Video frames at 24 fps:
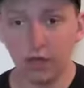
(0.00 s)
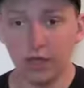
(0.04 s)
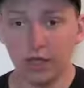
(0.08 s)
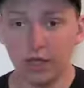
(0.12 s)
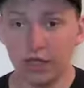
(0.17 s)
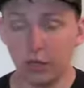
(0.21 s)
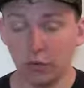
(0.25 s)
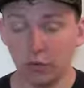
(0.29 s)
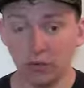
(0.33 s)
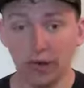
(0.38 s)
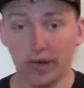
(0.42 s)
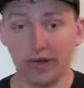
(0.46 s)

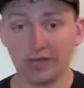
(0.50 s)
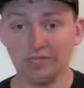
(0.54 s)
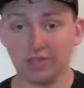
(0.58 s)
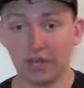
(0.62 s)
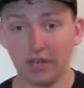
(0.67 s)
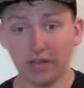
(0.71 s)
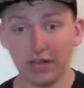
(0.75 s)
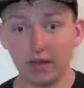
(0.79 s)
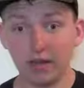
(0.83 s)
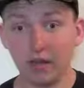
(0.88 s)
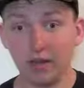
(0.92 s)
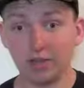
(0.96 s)
You guys,
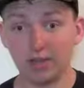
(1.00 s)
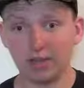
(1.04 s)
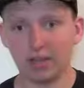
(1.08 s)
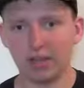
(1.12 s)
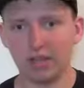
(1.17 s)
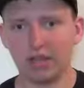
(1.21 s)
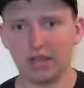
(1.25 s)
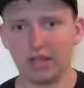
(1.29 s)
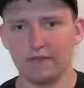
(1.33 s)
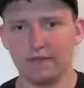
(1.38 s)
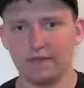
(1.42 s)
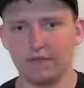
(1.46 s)
I got this
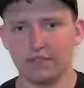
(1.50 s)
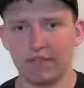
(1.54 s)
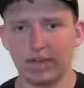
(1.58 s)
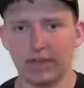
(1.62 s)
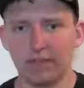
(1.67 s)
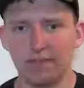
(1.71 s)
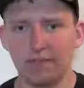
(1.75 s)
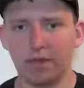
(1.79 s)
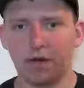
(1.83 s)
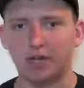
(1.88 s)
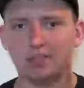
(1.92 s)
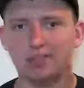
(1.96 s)
thing for
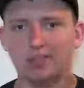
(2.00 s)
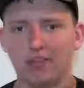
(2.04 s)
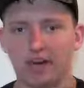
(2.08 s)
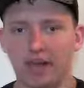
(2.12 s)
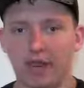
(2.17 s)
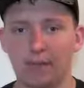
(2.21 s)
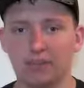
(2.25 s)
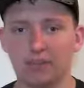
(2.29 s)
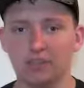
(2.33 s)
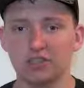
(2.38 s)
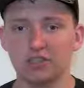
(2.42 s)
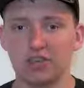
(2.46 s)
10 bucks on
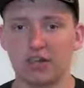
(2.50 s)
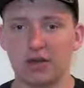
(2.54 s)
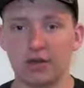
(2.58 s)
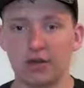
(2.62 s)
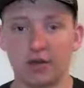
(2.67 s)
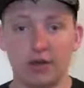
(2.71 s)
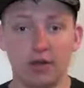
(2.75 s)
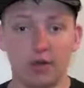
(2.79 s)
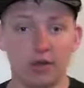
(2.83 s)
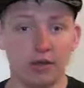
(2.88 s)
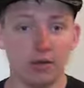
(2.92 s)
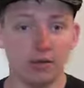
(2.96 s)

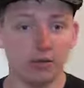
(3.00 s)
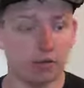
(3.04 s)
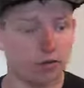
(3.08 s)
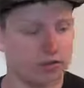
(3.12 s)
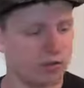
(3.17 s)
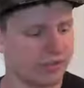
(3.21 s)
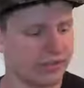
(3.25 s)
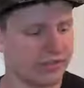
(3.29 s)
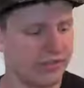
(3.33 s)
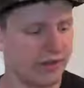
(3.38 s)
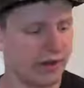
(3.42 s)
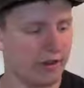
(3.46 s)
Amazon. Those
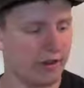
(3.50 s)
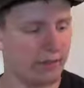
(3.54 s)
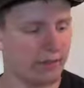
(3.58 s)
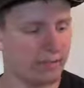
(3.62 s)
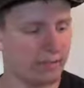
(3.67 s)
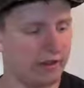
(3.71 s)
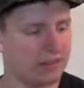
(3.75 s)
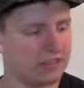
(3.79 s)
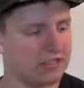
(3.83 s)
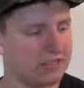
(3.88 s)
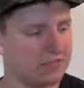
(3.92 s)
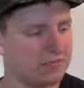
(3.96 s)
were 10 of the
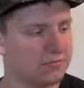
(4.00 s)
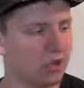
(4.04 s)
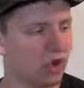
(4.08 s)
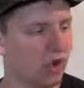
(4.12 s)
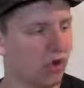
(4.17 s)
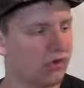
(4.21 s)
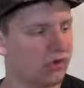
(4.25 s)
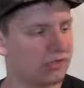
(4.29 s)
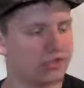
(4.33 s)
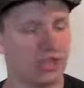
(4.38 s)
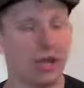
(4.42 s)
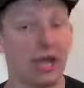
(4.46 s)
best
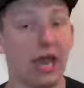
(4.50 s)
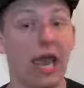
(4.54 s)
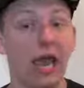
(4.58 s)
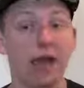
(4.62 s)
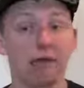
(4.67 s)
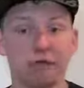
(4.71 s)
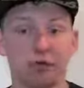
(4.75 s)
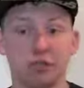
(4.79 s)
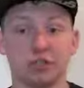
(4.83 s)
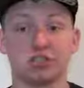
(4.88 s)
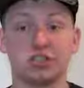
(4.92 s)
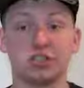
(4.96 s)
dollars I
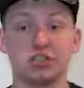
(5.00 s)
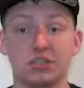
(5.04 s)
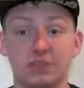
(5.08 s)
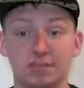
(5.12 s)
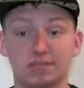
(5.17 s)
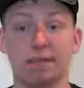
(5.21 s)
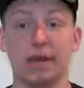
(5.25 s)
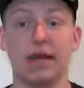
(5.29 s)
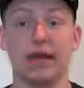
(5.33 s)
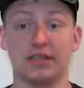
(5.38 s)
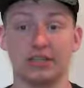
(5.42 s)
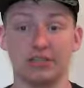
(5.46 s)
ever
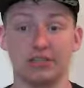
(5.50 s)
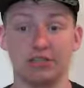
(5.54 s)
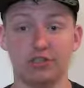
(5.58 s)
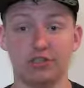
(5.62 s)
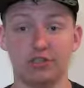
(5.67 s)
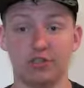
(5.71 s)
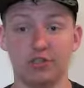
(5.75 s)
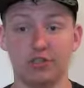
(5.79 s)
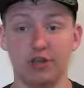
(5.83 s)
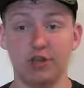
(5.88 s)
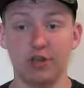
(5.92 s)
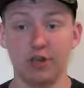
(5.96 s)

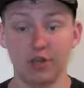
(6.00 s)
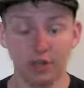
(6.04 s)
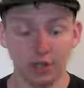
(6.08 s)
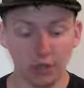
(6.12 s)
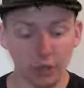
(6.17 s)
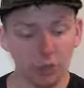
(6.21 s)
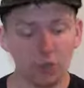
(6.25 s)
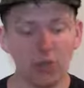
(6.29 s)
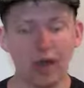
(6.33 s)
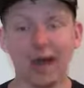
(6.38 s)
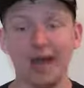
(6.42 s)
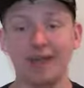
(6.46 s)
spent.
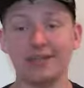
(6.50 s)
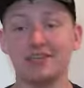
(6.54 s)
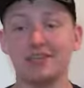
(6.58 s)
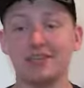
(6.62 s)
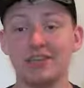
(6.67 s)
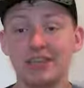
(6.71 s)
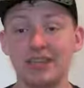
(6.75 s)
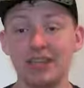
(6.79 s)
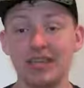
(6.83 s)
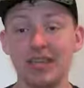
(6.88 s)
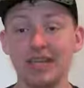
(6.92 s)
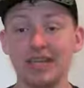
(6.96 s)
You guys
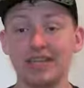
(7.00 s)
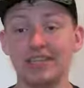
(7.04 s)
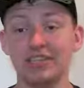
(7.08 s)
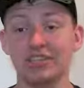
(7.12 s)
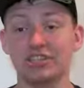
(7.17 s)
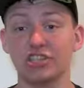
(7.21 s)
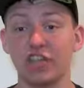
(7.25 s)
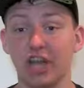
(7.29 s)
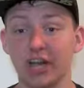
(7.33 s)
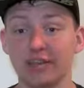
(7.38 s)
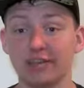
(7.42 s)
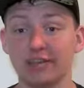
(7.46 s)
need to
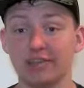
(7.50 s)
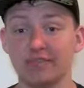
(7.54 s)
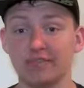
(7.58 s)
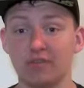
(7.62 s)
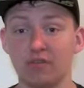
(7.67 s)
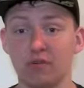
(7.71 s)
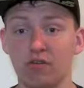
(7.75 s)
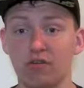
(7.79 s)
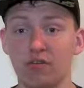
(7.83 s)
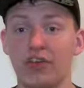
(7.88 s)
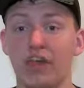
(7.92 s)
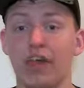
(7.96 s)
check this
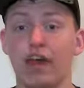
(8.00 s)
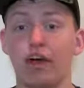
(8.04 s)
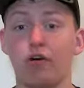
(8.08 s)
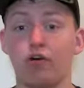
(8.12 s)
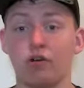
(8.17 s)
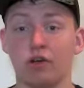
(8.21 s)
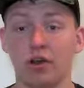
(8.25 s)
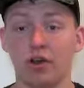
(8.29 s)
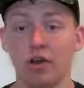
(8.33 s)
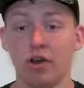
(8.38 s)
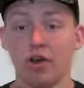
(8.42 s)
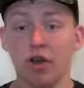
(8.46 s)
movie
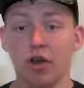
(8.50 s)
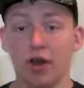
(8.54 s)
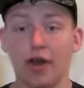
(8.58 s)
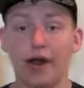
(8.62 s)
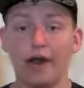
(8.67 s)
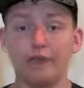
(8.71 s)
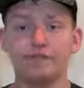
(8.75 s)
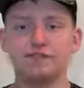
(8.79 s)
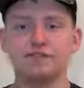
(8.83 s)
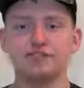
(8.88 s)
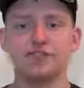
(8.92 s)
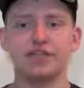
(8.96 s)
out.
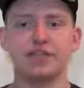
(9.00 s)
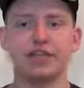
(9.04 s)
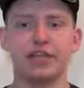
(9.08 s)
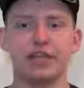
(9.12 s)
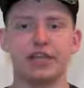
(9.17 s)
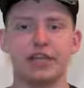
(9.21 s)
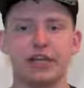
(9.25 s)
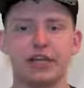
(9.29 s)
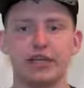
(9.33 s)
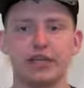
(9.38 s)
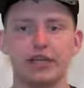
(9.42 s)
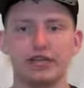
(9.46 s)
I've seen this
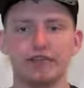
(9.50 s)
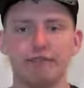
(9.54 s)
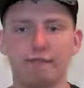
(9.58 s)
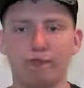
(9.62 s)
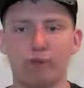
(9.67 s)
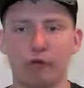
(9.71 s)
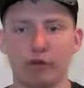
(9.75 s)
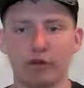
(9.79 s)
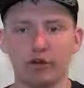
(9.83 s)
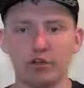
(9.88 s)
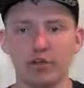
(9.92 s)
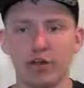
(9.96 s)
thing at least
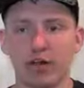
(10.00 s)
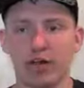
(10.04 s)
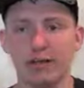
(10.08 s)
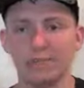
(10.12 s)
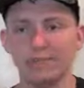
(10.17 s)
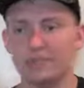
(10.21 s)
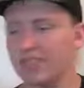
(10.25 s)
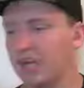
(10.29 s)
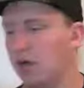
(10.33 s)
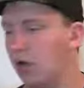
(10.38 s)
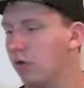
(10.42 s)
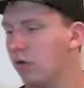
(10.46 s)
4
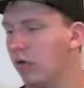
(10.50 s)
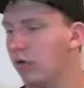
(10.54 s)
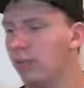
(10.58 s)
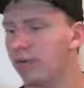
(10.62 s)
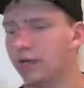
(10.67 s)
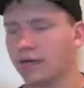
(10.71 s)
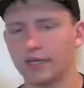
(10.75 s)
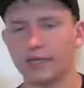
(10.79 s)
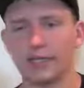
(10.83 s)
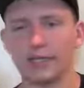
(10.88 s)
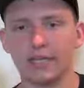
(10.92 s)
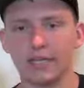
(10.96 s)
times now, and I'm
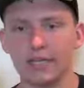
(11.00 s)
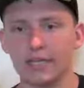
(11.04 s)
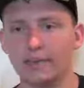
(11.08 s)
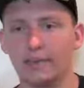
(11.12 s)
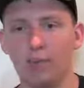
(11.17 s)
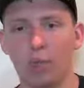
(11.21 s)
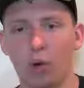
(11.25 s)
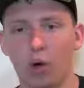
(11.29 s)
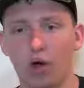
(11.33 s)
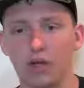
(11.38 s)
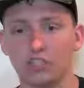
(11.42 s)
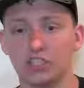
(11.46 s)
gonna keep
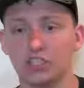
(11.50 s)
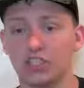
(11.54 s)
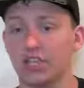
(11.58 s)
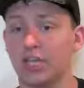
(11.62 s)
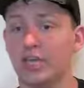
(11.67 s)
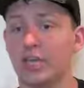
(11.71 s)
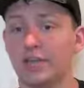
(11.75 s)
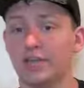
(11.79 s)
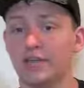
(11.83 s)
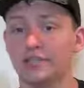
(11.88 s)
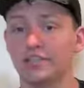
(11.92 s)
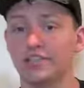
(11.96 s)
watching
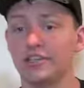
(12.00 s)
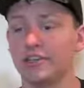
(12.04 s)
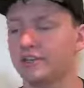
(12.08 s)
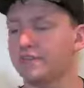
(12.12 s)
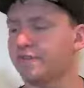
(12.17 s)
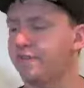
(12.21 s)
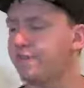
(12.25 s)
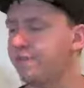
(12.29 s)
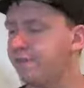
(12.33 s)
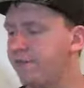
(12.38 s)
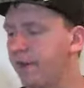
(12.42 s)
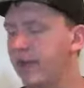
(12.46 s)
it because it is
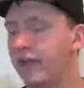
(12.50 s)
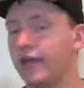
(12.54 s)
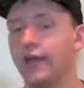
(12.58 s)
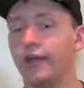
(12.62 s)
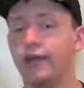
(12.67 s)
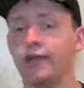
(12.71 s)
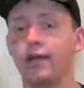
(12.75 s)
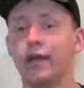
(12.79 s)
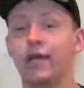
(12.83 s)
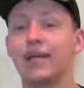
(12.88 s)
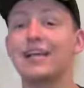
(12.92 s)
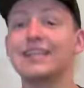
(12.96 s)

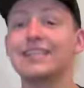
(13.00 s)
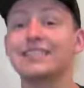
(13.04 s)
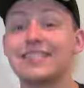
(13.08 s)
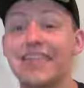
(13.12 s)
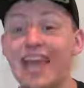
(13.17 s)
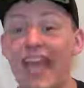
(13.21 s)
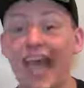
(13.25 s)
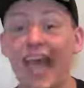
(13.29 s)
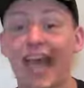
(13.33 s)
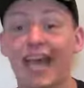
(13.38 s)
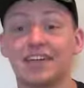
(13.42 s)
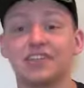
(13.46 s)

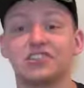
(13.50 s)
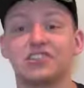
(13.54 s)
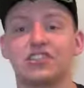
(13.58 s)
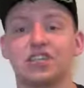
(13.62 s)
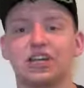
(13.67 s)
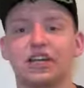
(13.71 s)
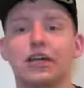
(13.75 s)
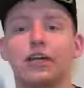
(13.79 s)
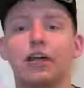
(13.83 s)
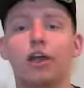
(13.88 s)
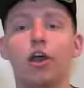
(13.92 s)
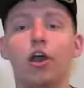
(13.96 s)

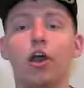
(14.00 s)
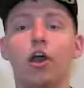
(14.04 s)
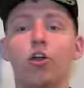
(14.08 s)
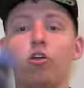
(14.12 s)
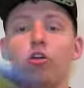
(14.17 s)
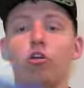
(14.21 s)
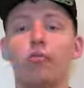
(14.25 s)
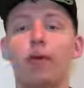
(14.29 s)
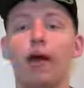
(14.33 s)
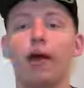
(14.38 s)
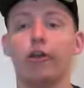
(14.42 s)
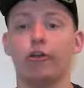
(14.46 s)
fantastic.
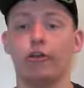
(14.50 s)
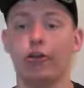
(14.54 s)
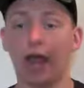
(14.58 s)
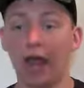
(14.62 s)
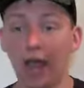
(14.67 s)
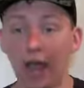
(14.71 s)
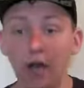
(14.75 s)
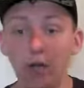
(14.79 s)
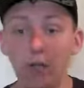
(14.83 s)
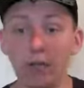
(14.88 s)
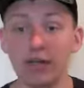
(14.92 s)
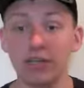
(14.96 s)
No matter
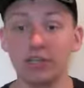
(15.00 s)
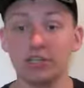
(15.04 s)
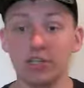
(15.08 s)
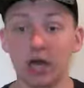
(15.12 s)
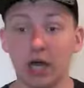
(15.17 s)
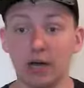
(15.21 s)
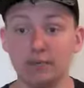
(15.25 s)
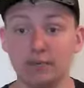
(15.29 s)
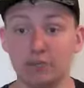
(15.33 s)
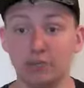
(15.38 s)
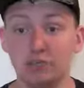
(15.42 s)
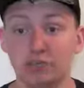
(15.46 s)
how many
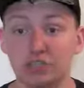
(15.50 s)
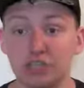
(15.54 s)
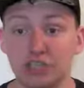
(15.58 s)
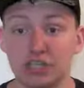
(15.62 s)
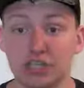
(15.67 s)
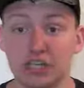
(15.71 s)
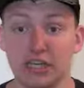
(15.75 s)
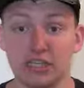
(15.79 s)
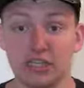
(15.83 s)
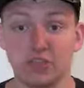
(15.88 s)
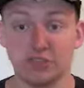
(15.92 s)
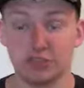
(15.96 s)
times you
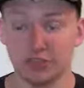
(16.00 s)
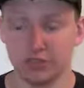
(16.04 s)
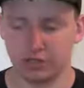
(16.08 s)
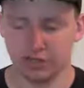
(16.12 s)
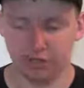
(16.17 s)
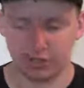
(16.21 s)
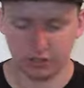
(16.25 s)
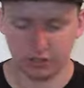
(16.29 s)
see it.